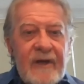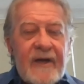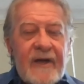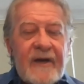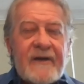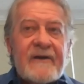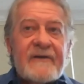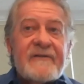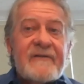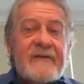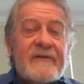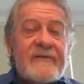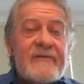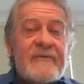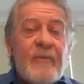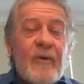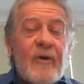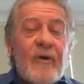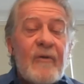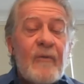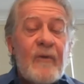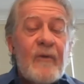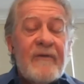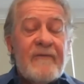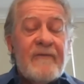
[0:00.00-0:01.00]
because
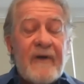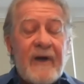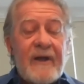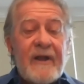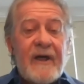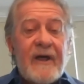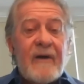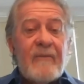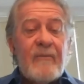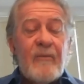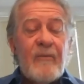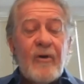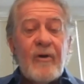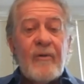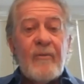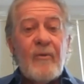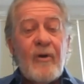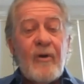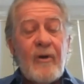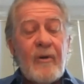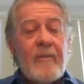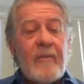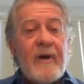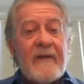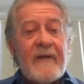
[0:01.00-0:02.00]
we found out more and more
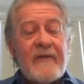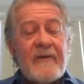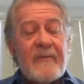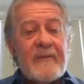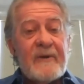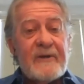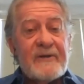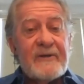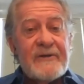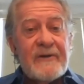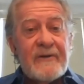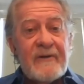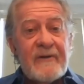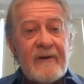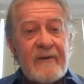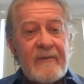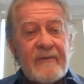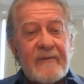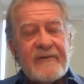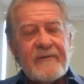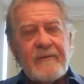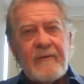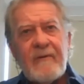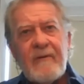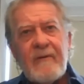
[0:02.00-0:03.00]
about the material. We
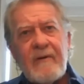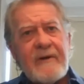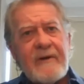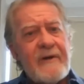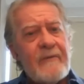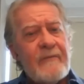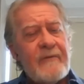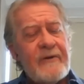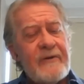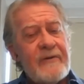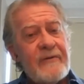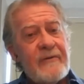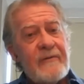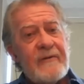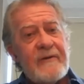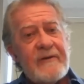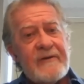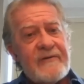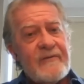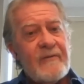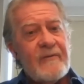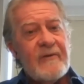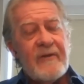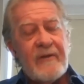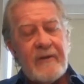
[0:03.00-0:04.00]
said, oh, can we do
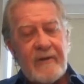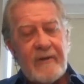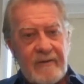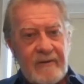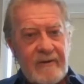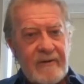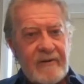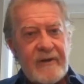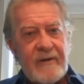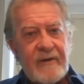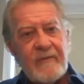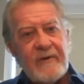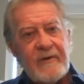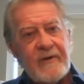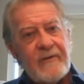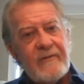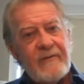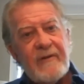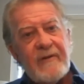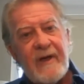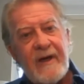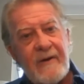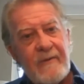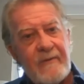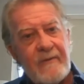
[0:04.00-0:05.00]
this with it? Or can we do
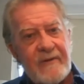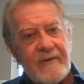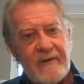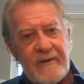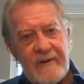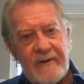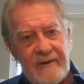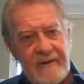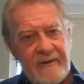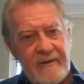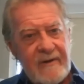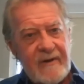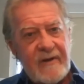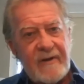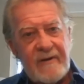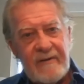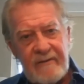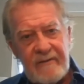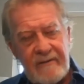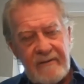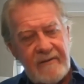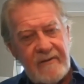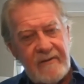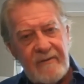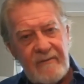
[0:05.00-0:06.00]
that with it? And
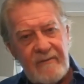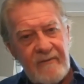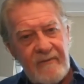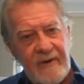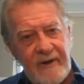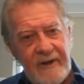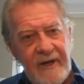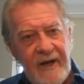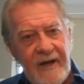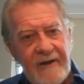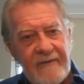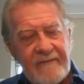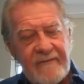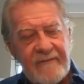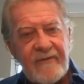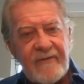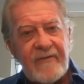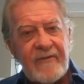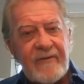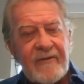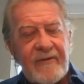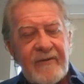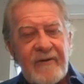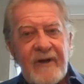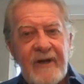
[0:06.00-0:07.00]
then we got
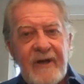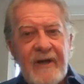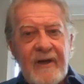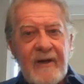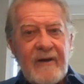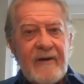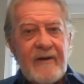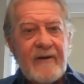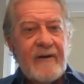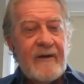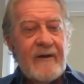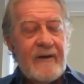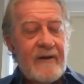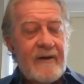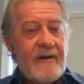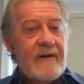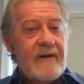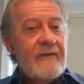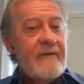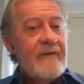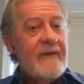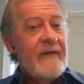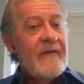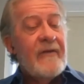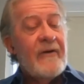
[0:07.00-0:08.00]
further.
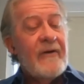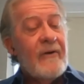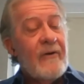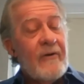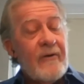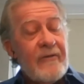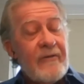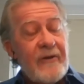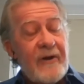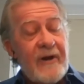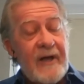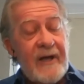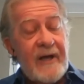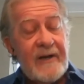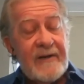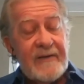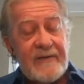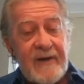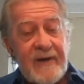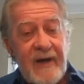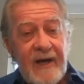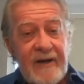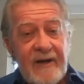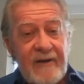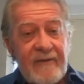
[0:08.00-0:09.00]
Then the orthodontists
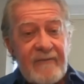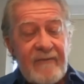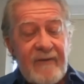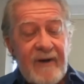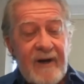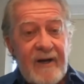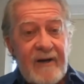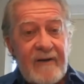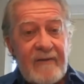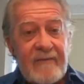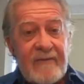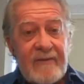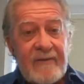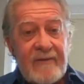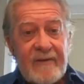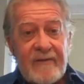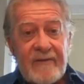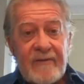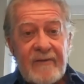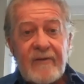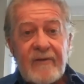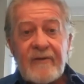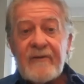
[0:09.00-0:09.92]
got involved and could